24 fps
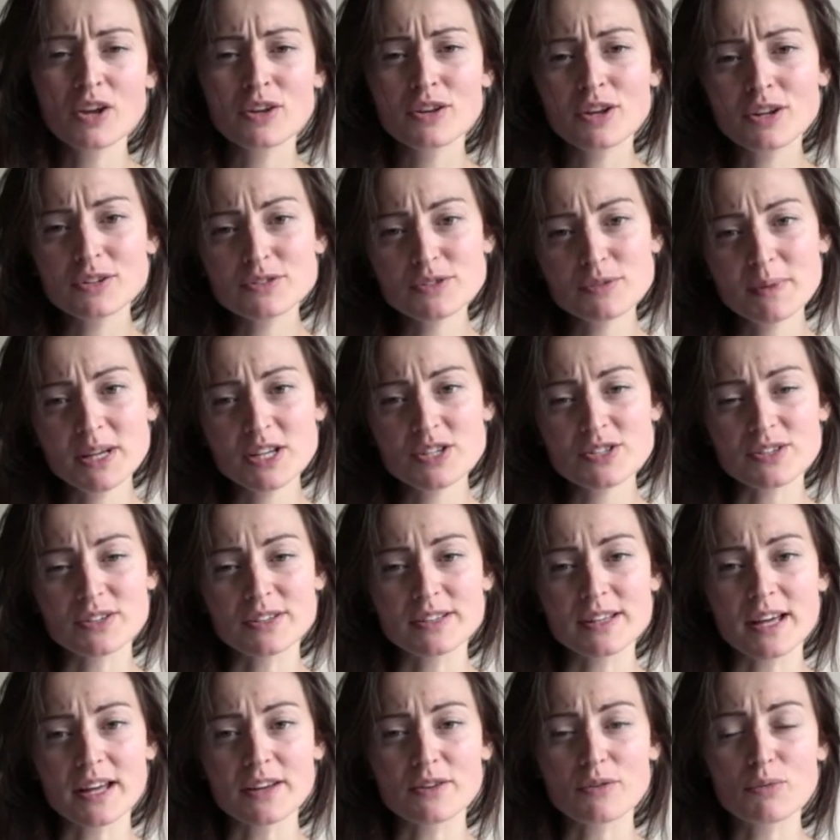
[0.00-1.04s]
Not to
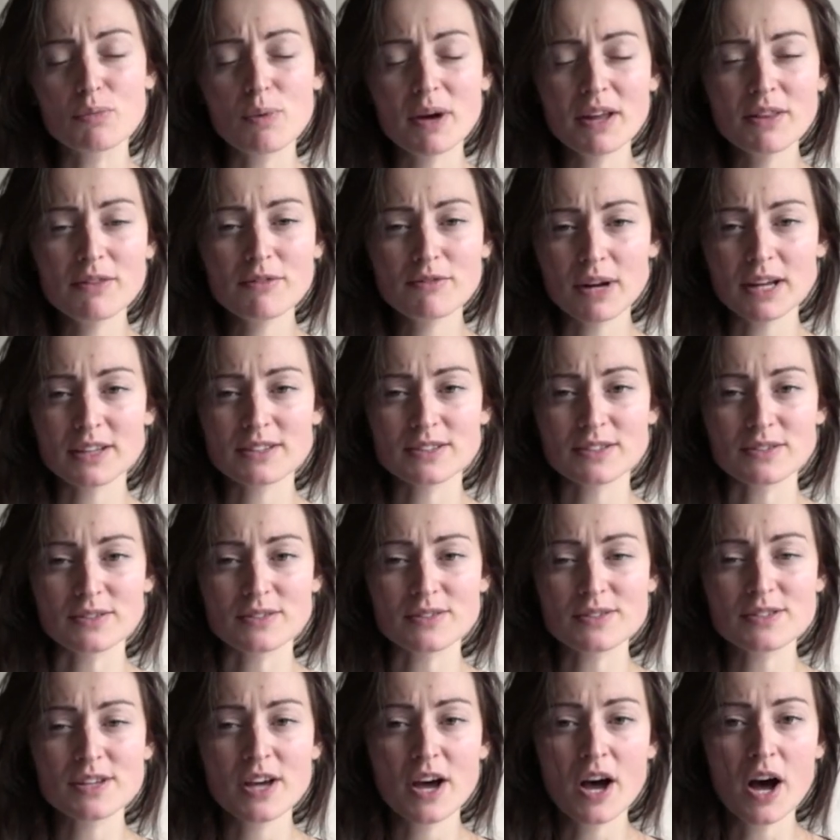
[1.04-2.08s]
mention that when
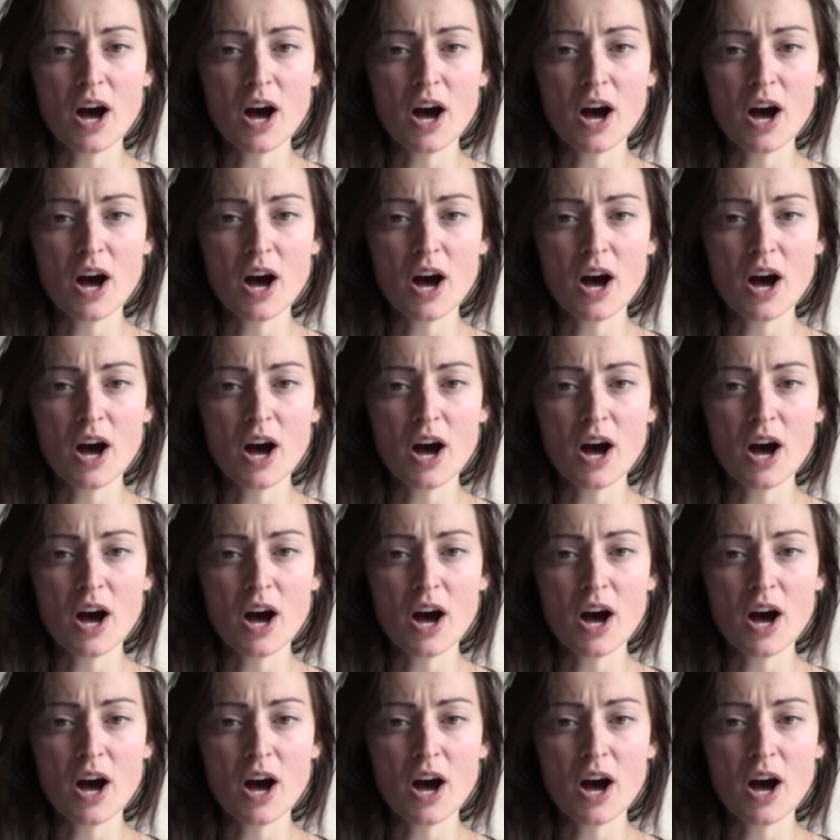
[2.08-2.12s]
threatened,